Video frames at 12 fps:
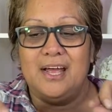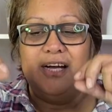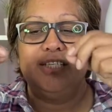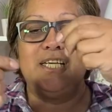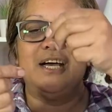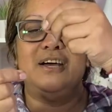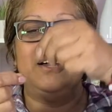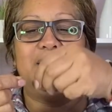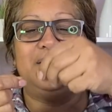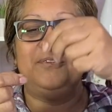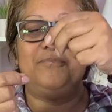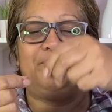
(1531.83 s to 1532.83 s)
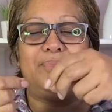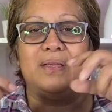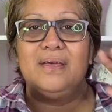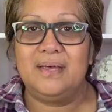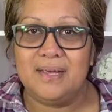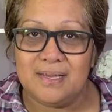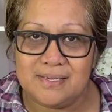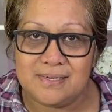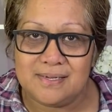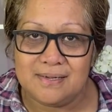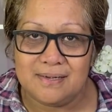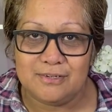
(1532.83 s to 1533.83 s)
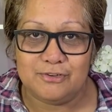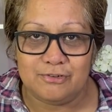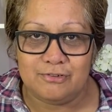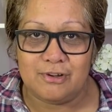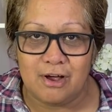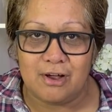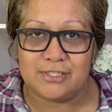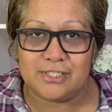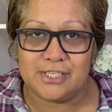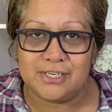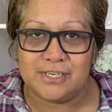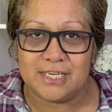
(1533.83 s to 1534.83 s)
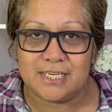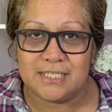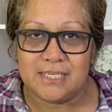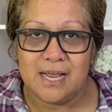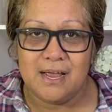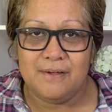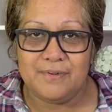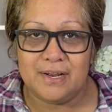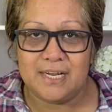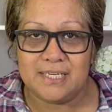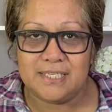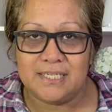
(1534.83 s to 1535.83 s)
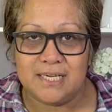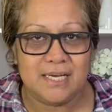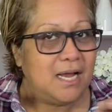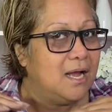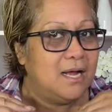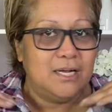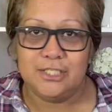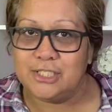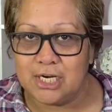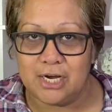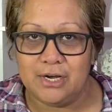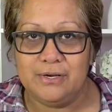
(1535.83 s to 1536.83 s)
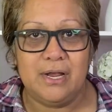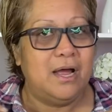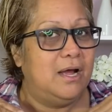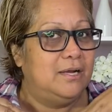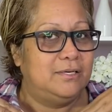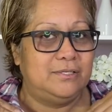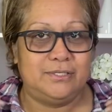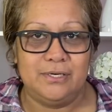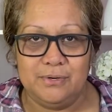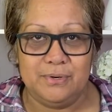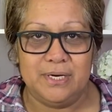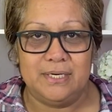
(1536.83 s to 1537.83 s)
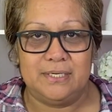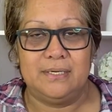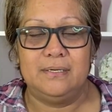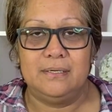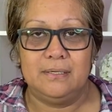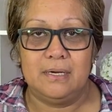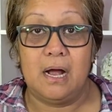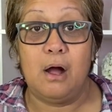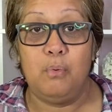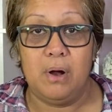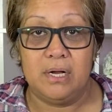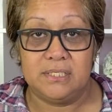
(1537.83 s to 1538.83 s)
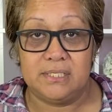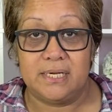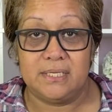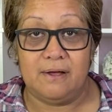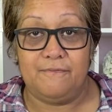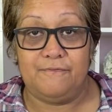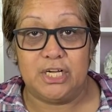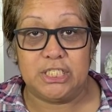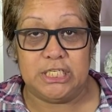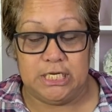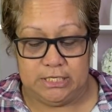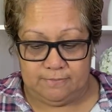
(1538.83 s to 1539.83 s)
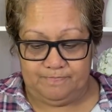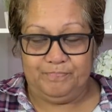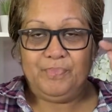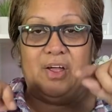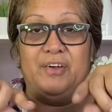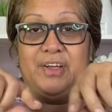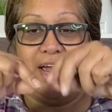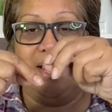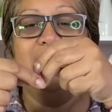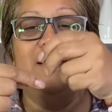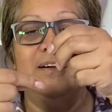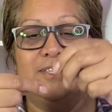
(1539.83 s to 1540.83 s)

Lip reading: So, kids, do not do this. If you're listening, don't do it. Awa, sasa, fussy. Okay?